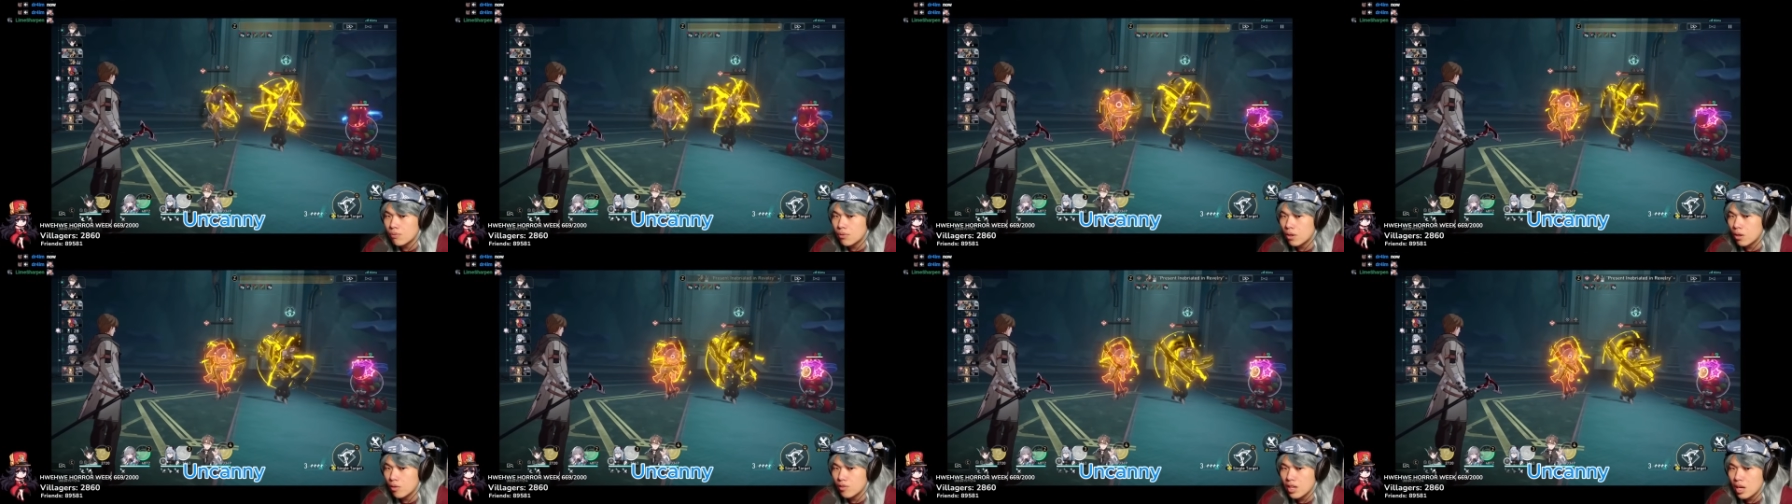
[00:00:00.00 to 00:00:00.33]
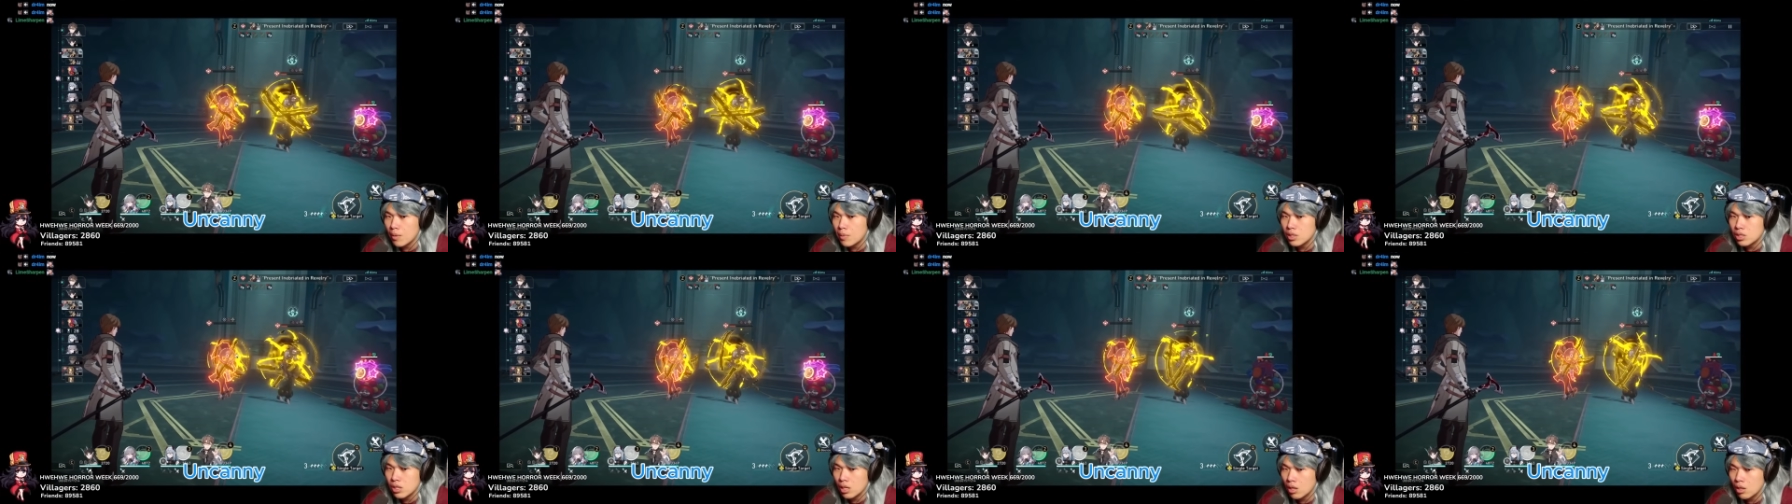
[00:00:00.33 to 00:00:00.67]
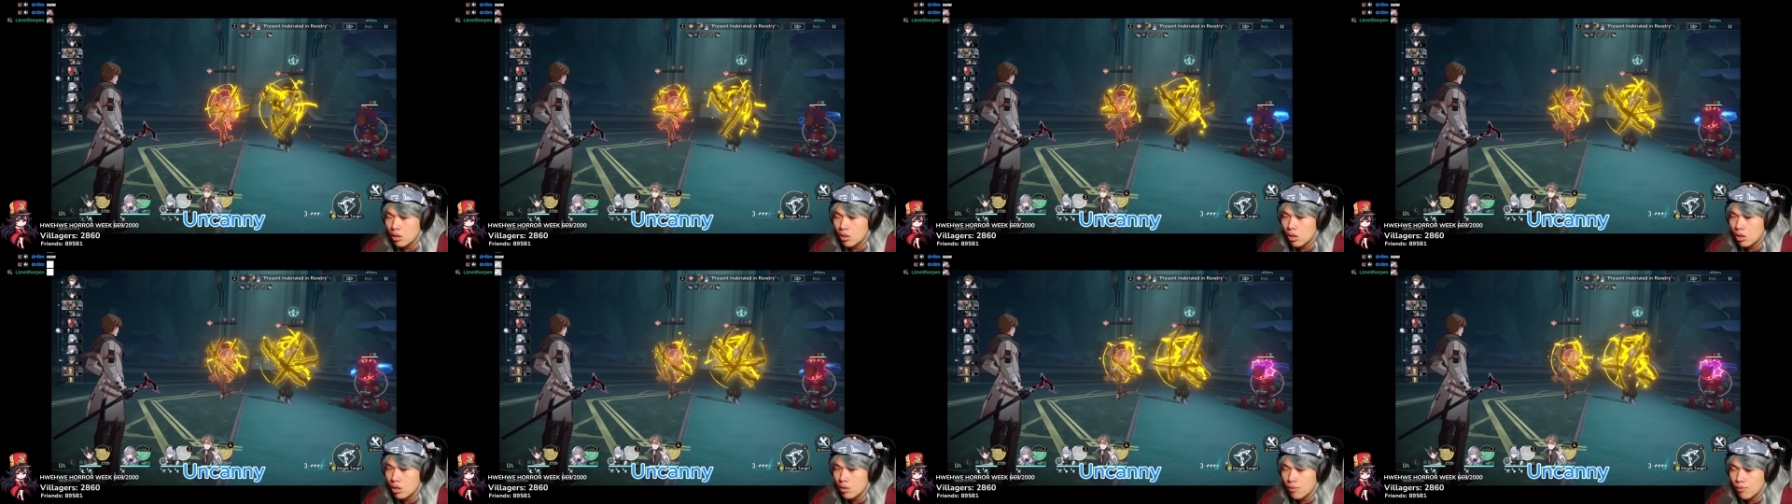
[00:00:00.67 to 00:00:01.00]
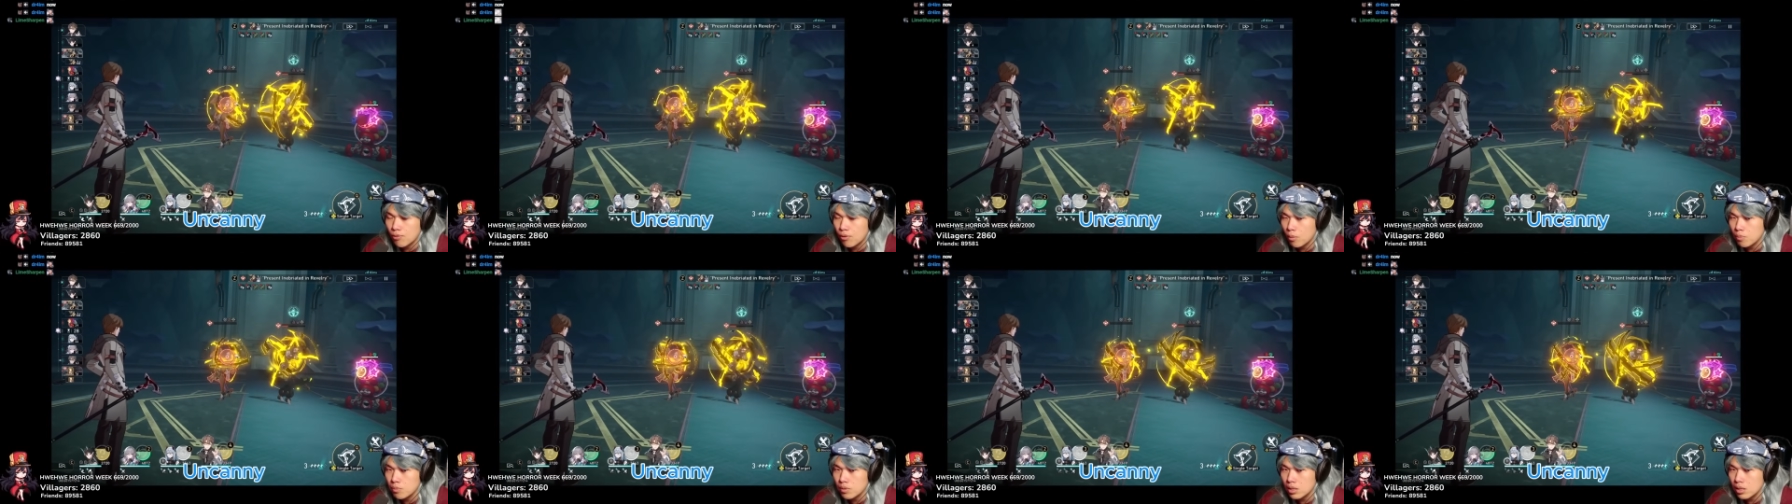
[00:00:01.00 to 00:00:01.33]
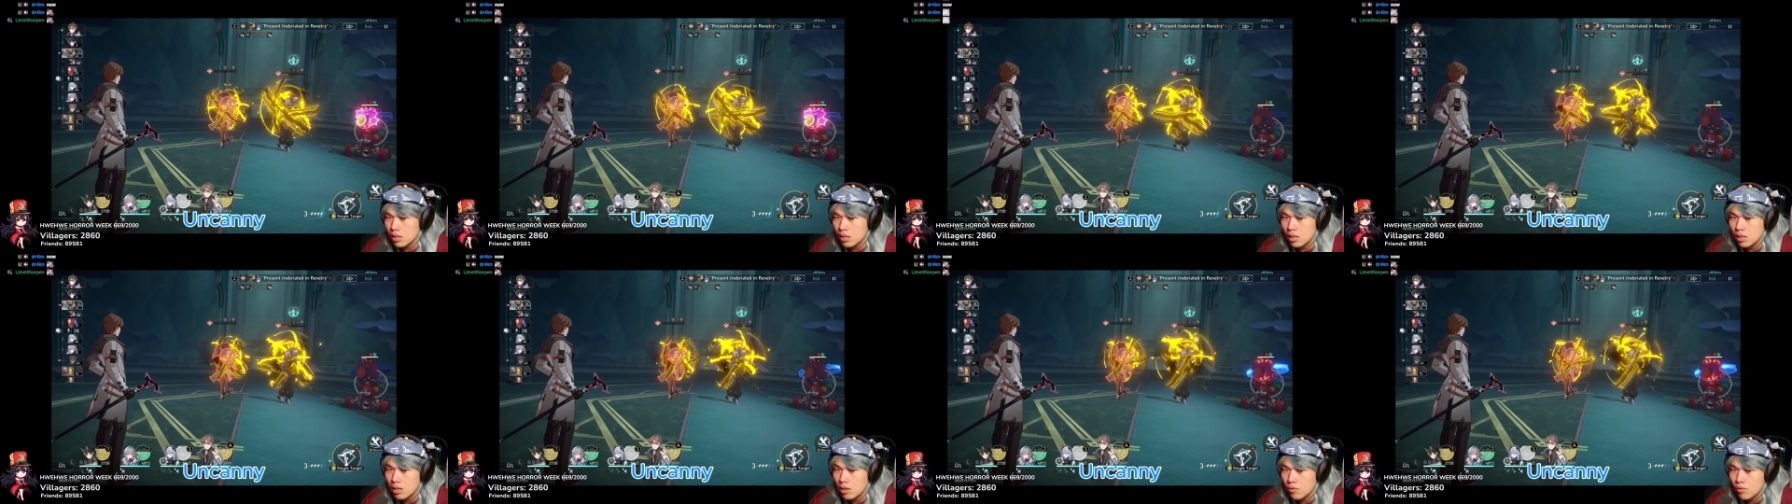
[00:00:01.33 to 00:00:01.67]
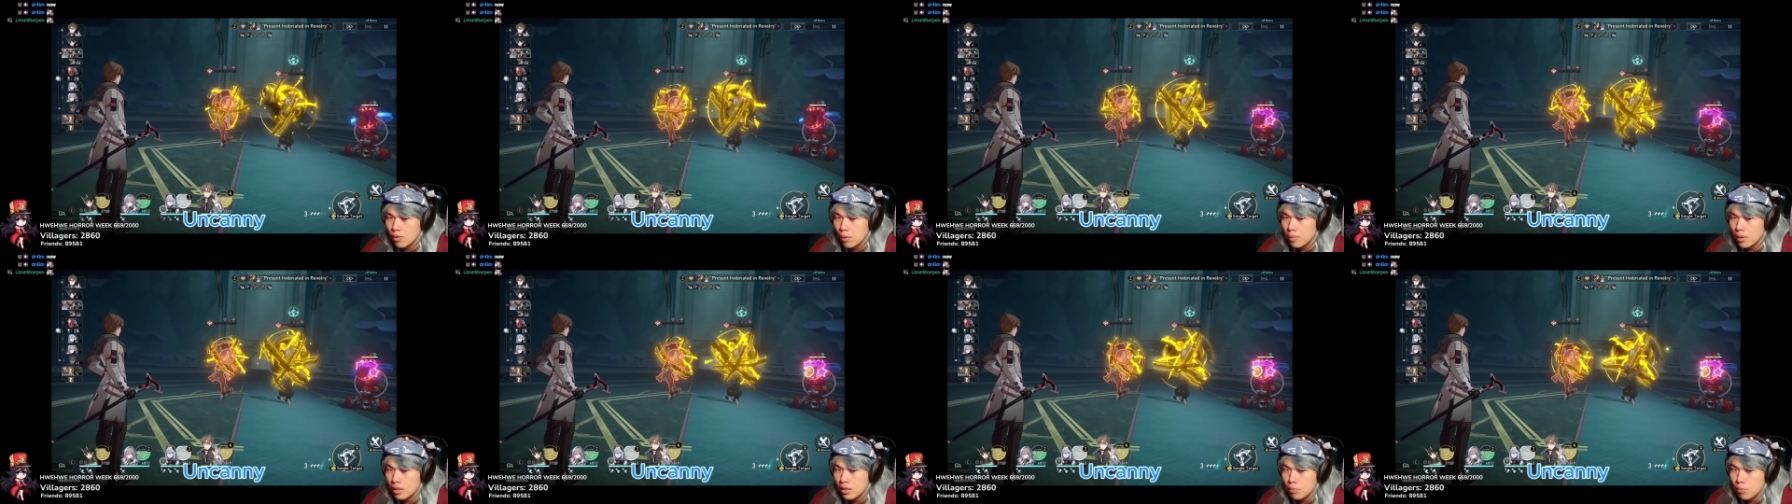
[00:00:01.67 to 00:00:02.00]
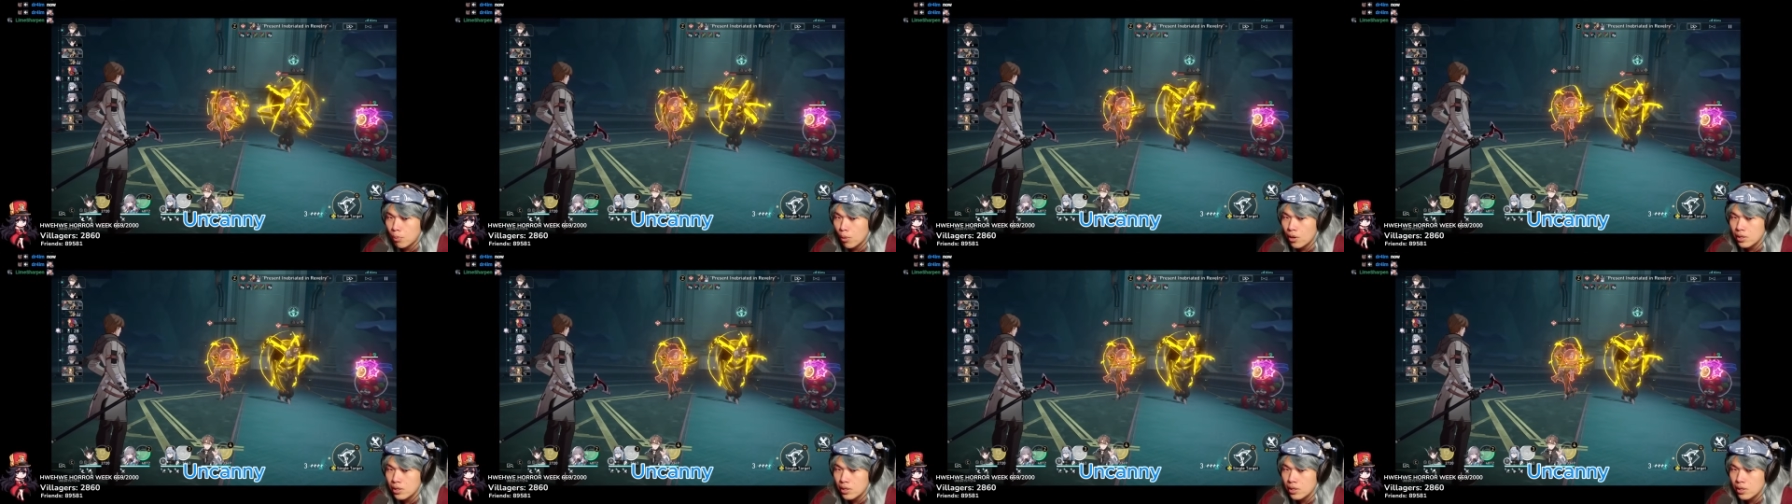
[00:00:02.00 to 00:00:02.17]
form of damage later on from the from the